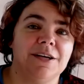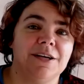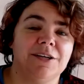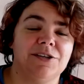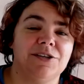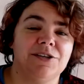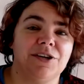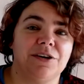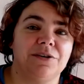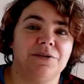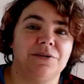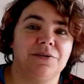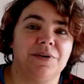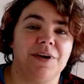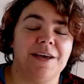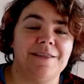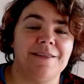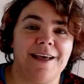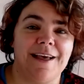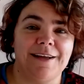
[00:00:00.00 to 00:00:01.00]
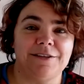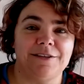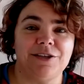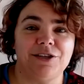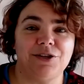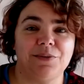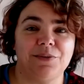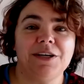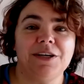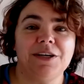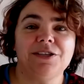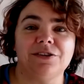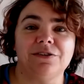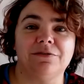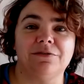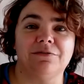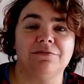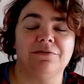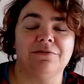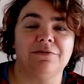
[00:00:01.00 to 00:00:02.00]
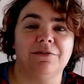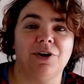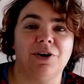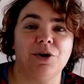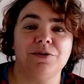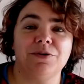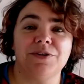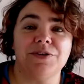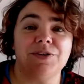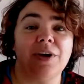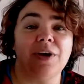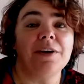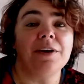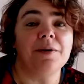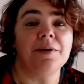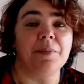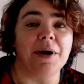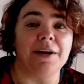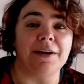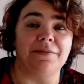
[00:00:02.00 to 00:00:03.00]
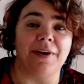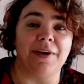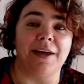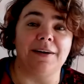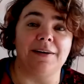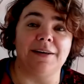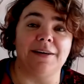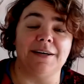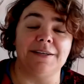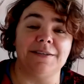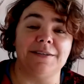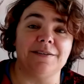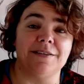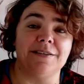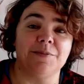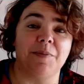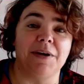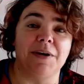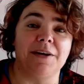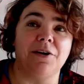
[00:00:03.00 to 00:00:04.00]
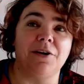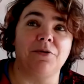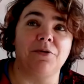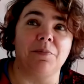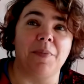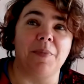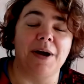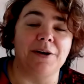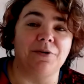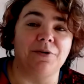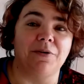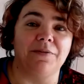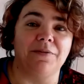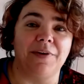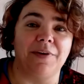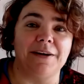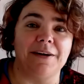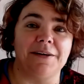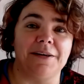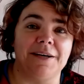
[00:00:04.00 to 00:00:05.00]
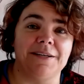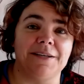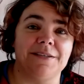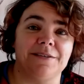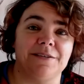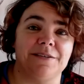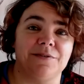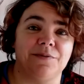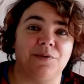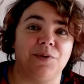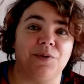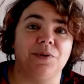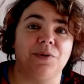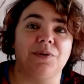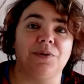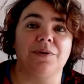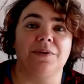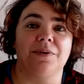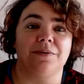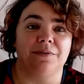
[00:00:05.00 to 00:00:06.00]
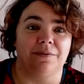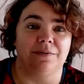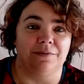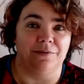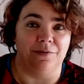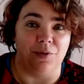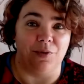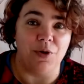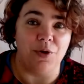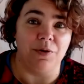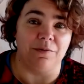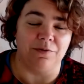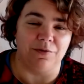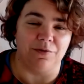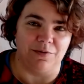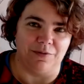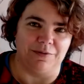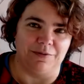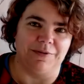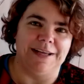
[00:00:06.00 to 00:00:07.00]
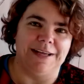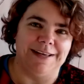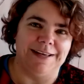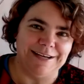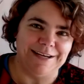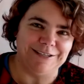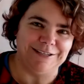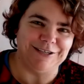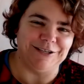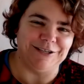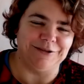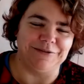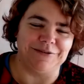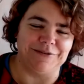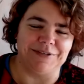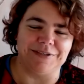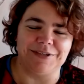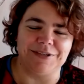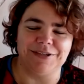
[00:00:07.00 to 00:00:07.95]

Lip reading: So in that situation, her designer might have had a license, but might not have had a license for Elaine to use it.